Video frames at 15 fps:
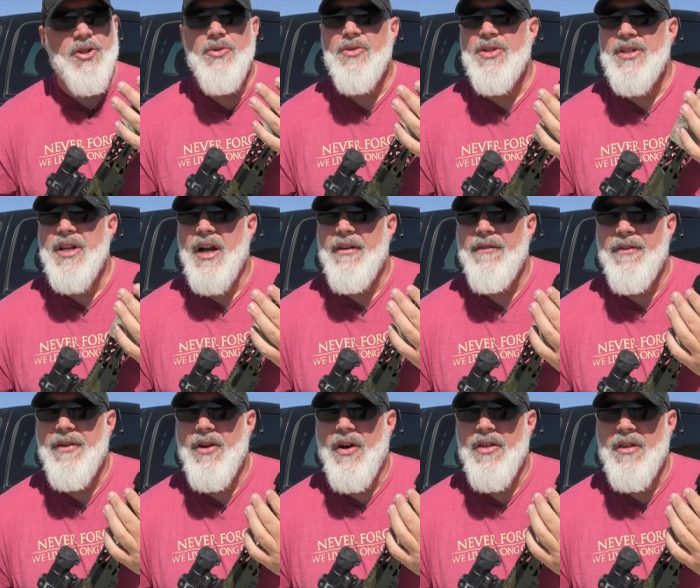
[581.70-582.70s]
new
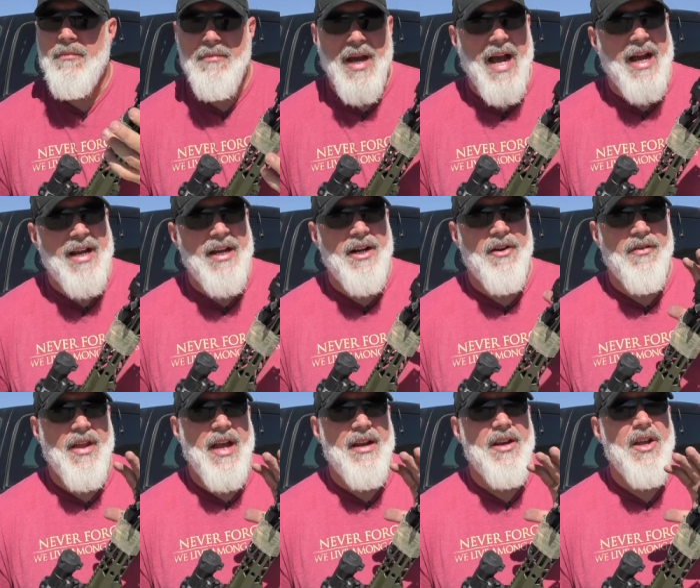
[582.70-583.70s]
stuff on the back here
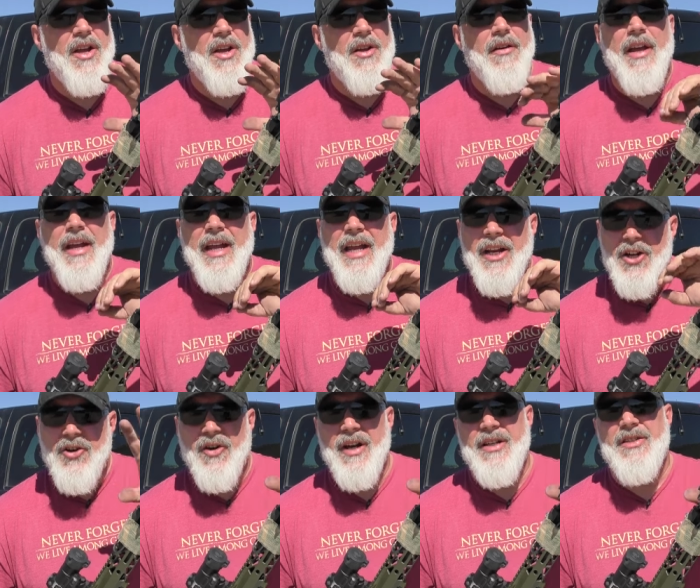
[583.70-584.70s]
that
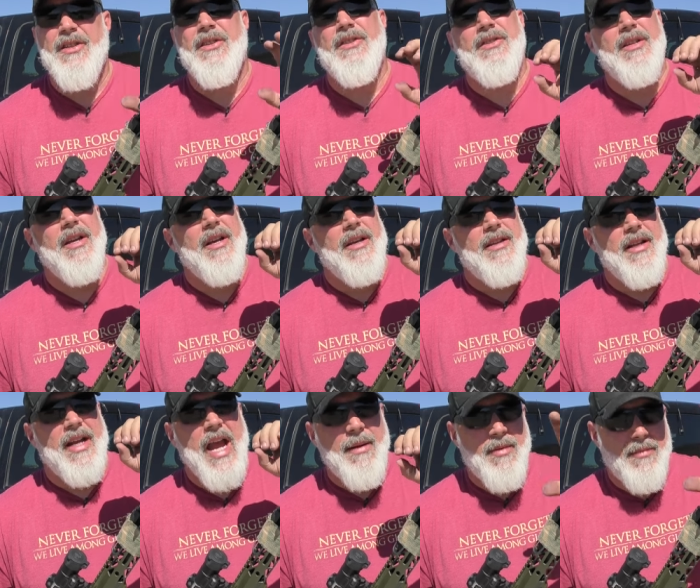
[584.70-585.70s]
increases
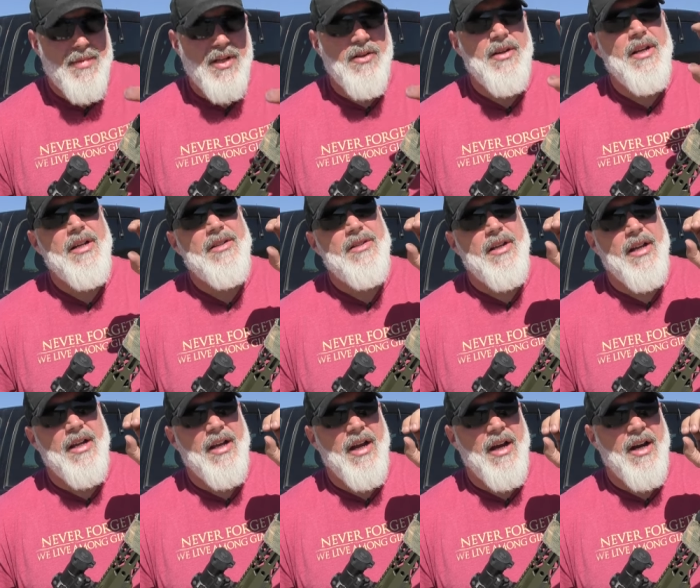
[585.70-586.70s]
the capabilities
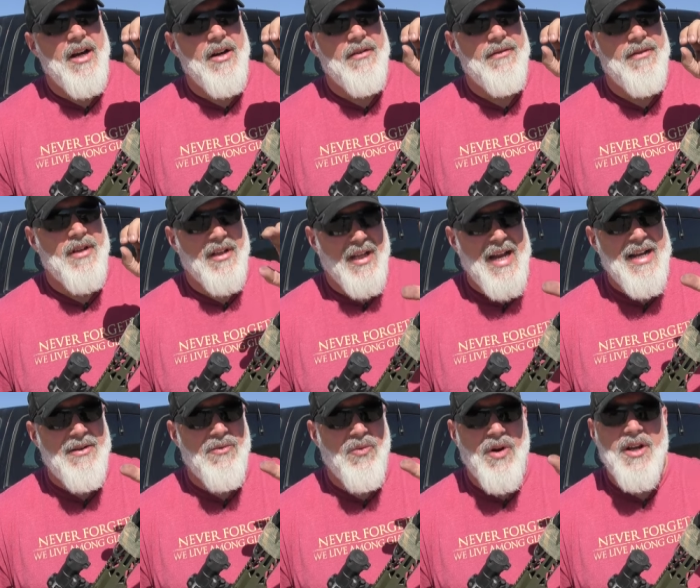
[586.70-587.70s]
of the
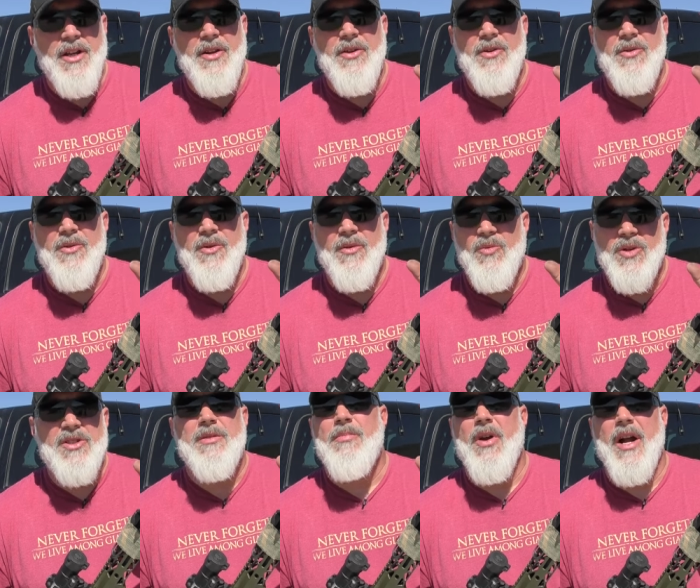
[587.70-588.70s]
light. What do you,
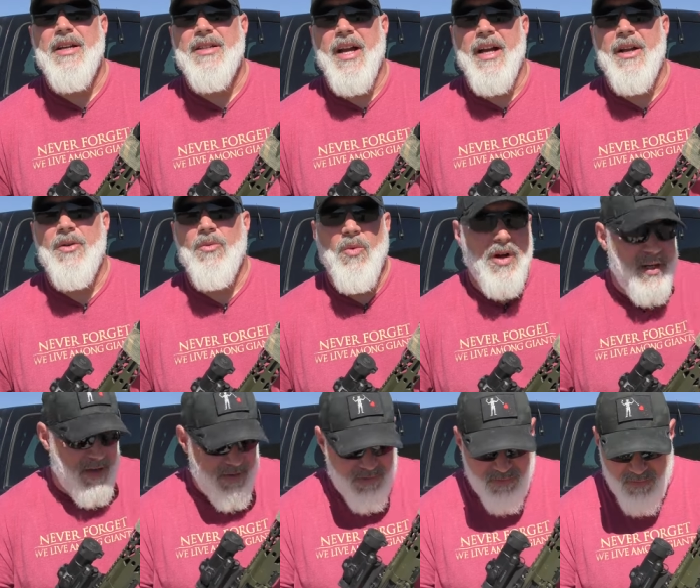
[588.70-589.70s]
what's the price hike? What are
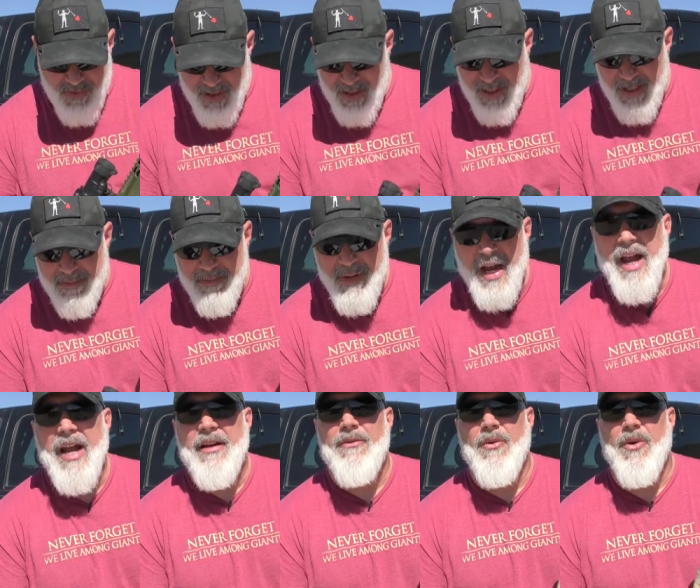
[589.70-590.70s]
you really
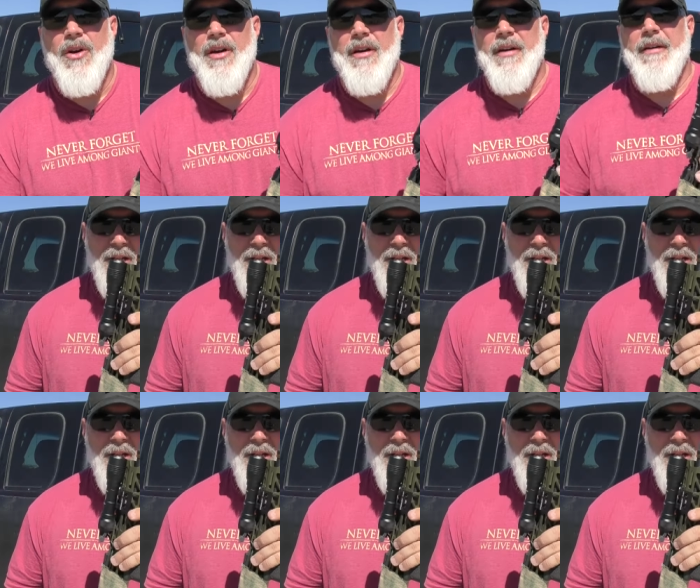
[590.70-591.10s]
paying for?